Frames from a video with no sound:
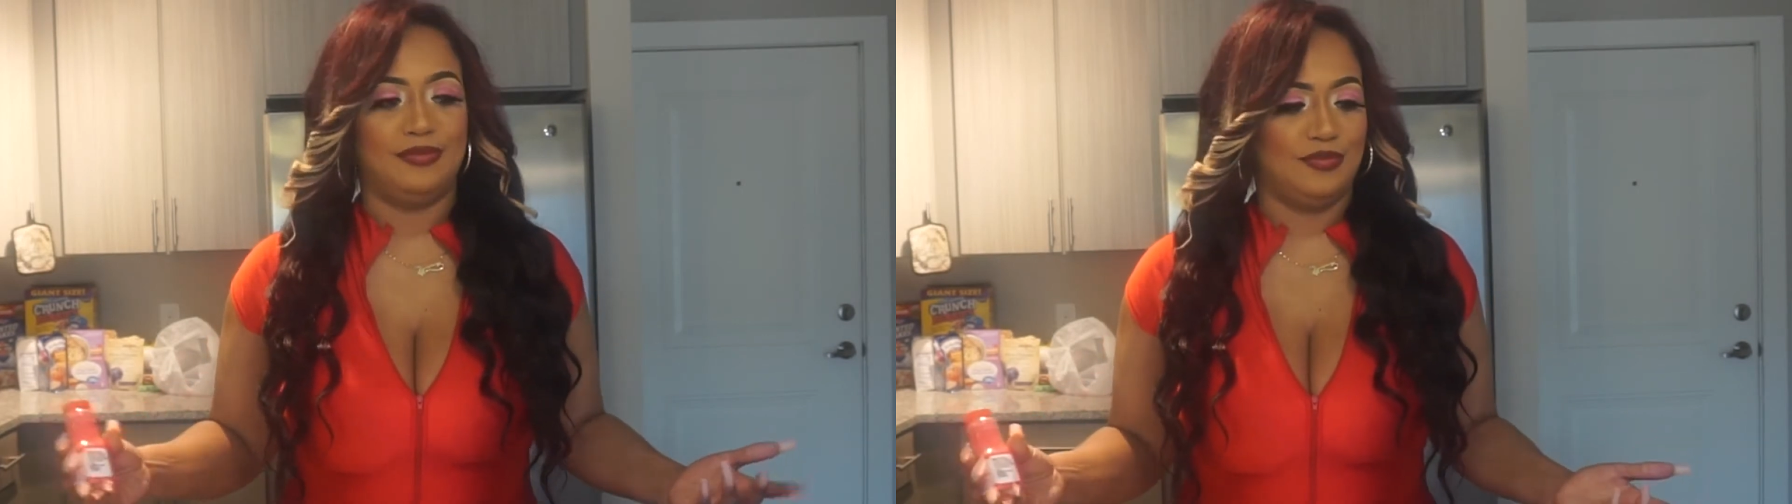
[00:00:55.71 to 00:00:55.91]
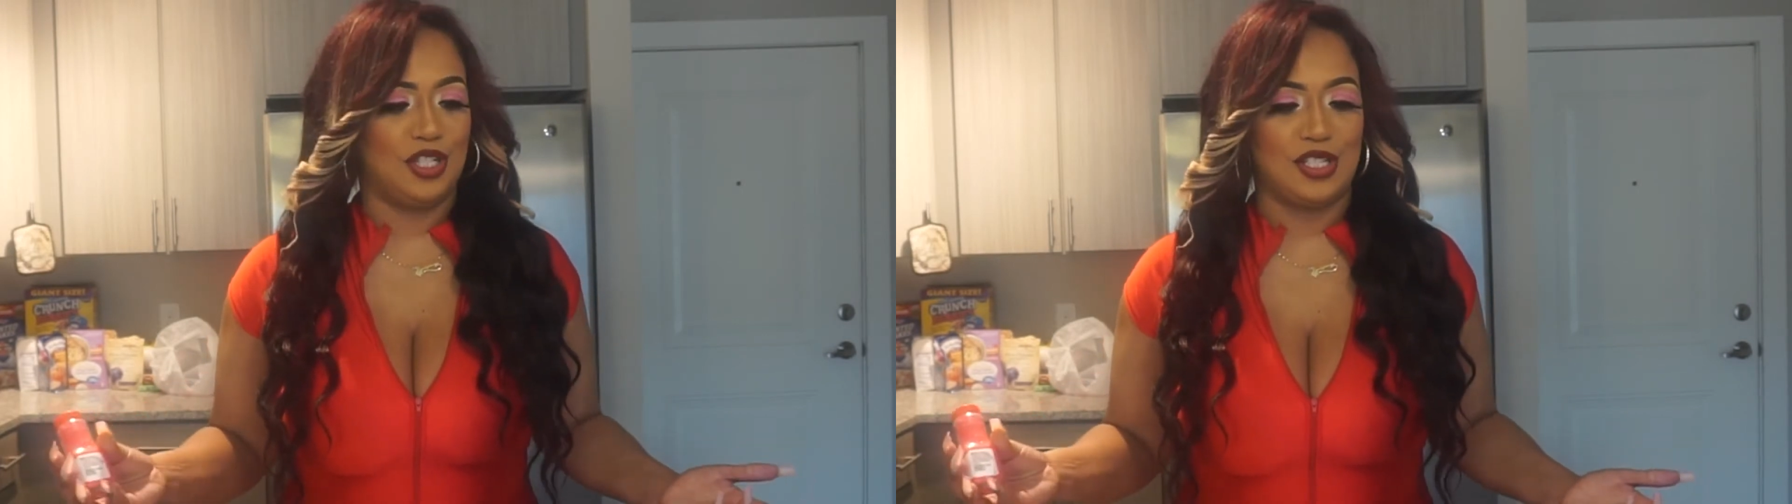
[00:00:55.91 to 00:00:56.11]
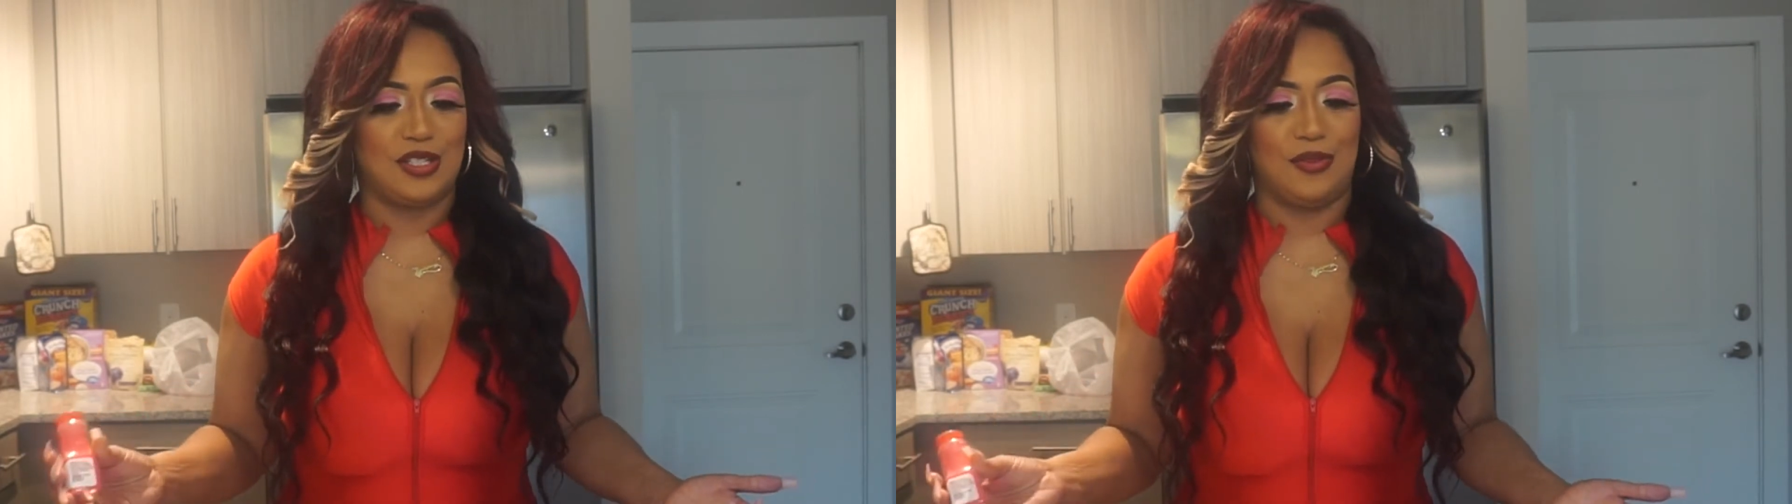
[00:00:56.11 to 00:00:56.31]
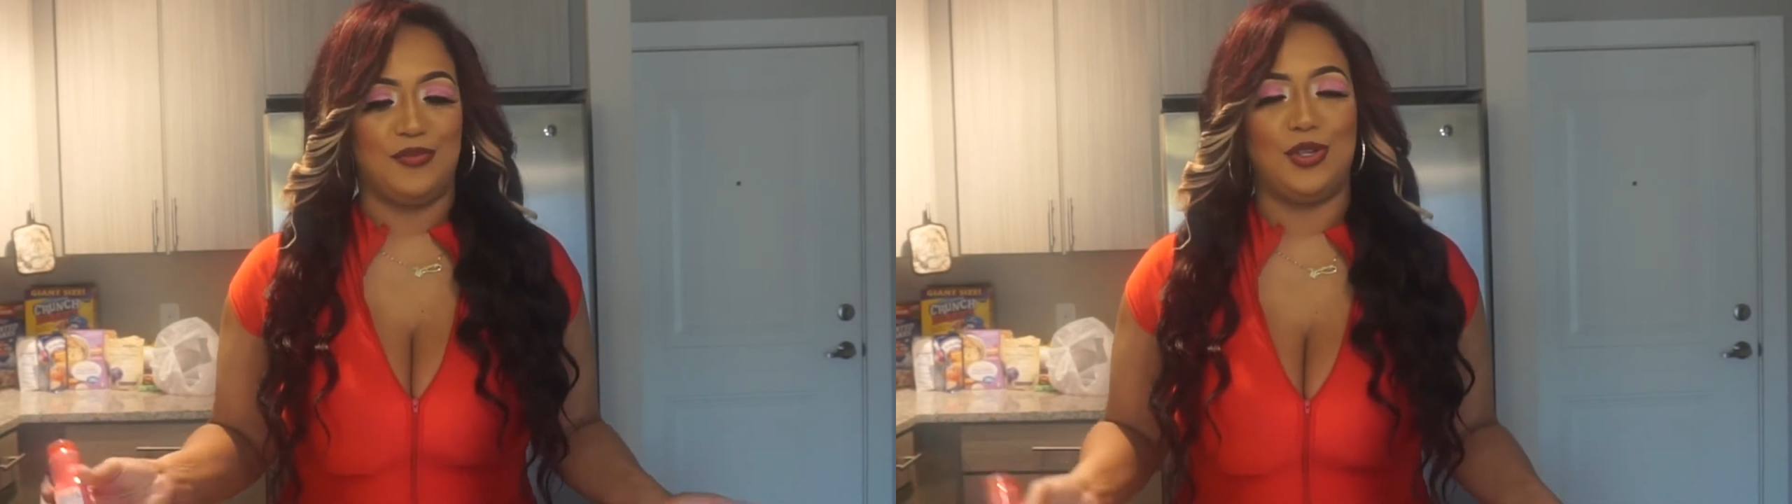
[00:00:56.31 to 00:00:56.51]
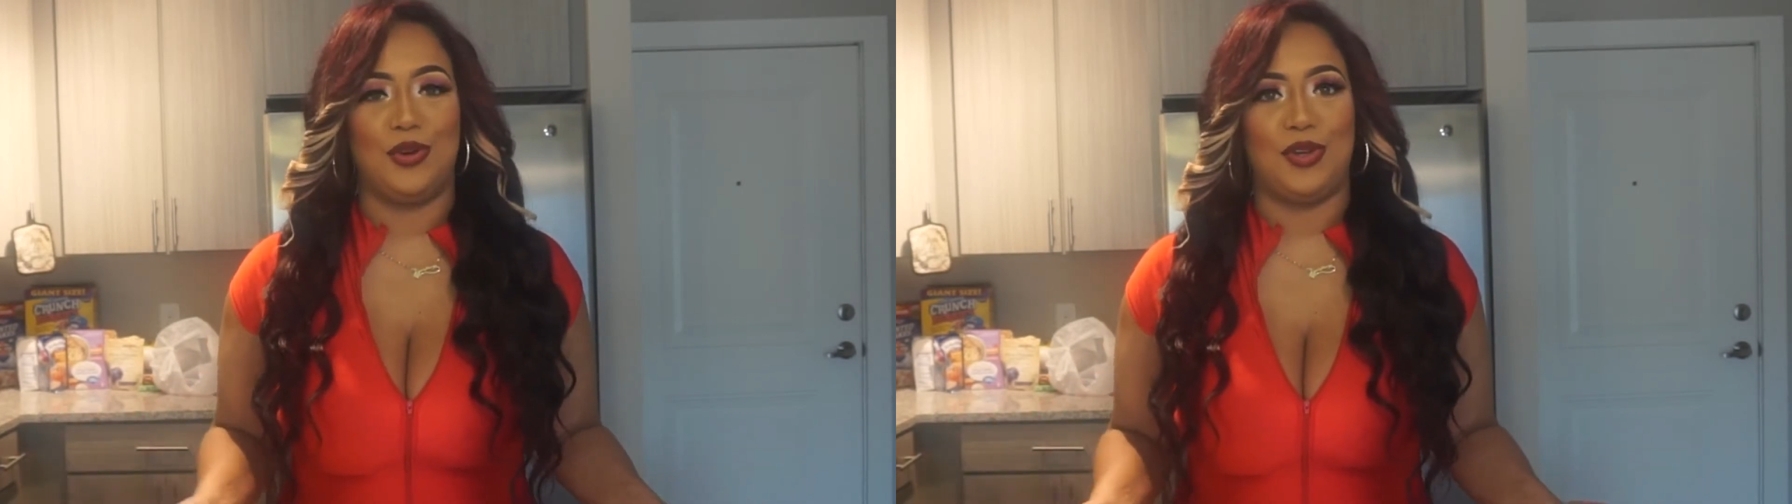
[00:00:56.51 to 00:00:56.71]
just,
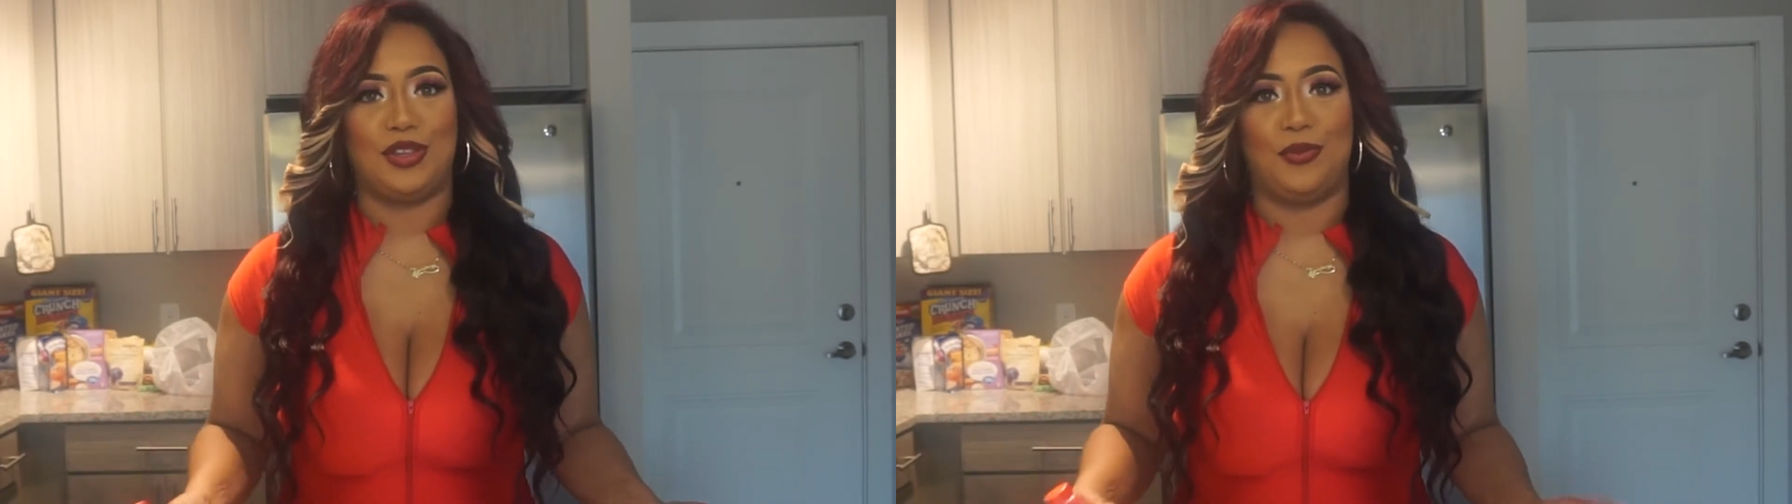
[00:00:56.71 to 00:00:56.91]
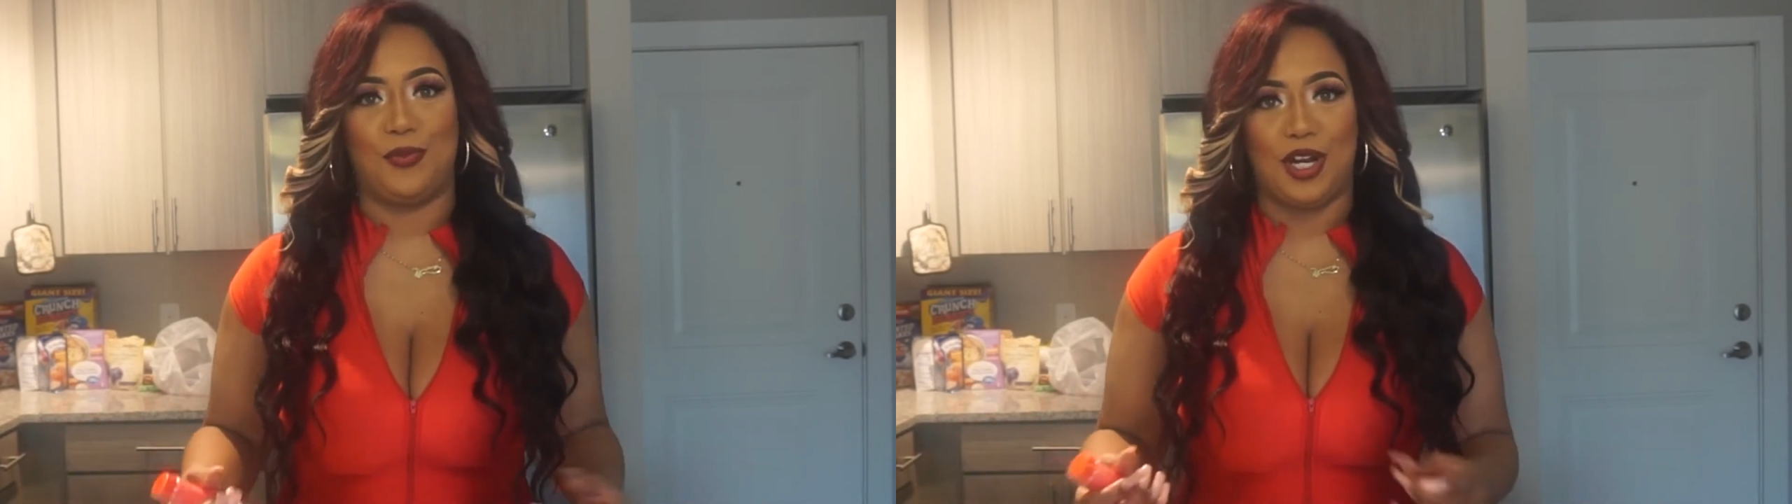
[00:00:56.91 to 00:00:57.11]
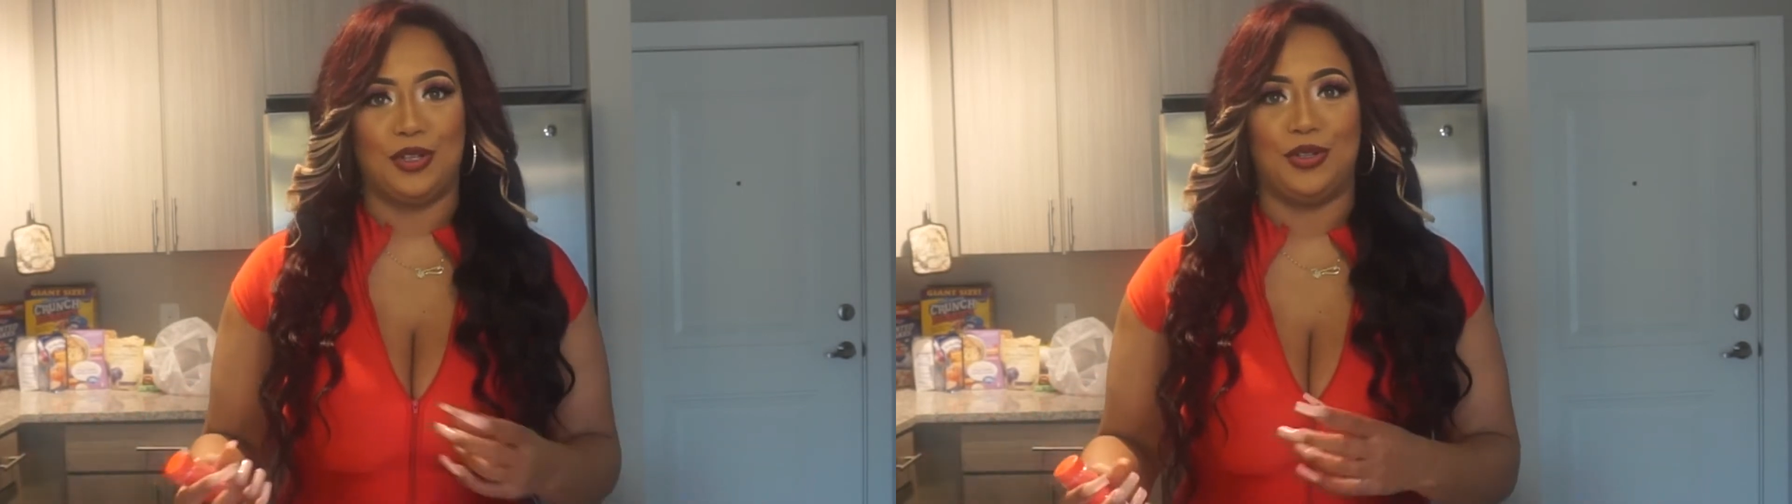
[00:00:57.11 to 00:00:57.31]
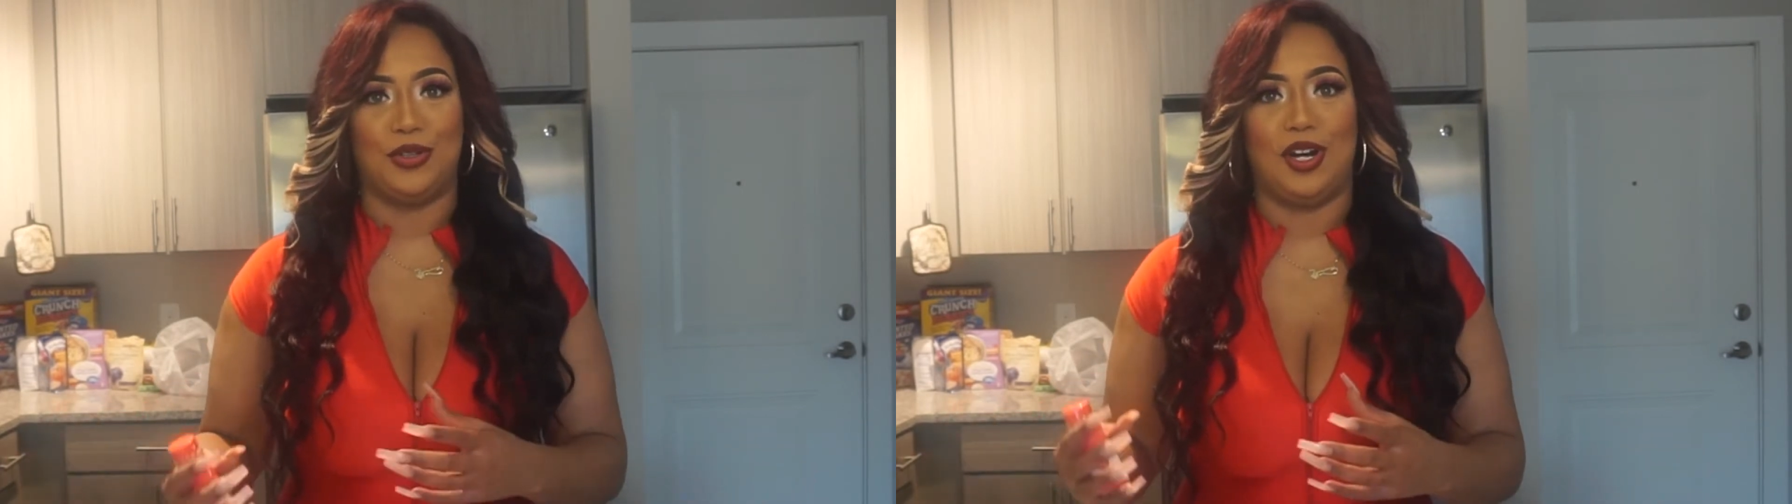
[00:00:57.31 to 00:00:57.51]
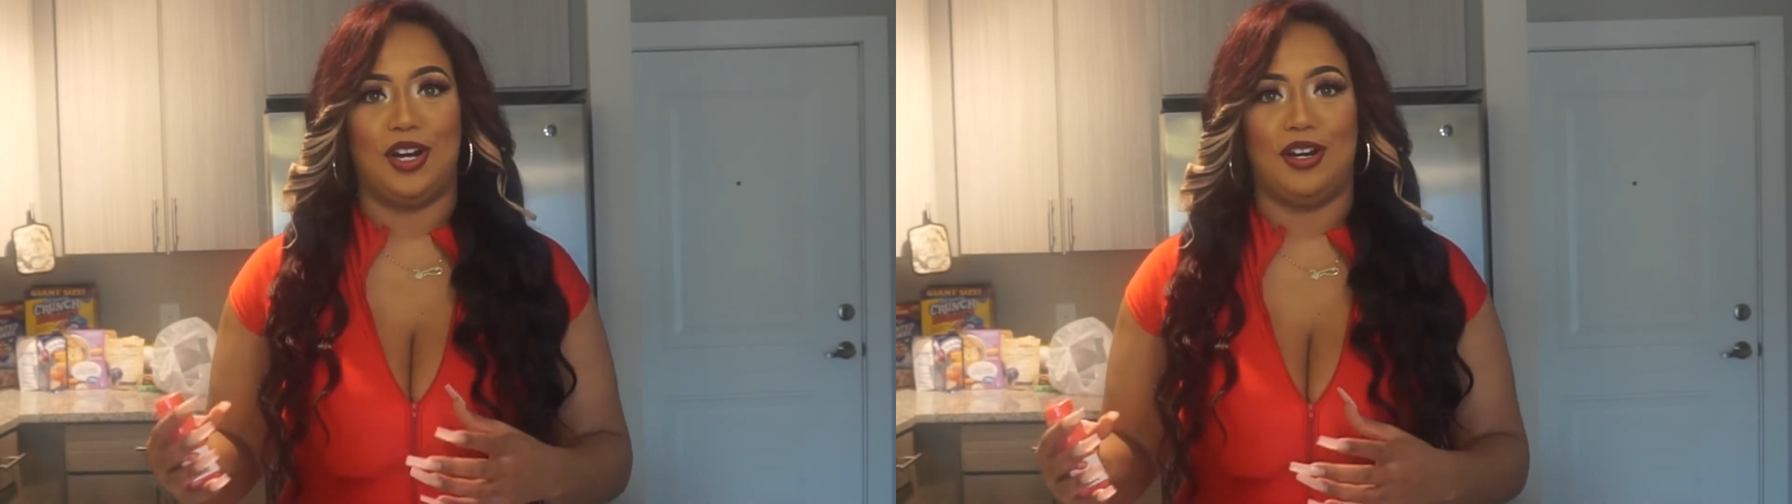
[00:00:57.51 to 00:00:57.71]
you know, like the regular,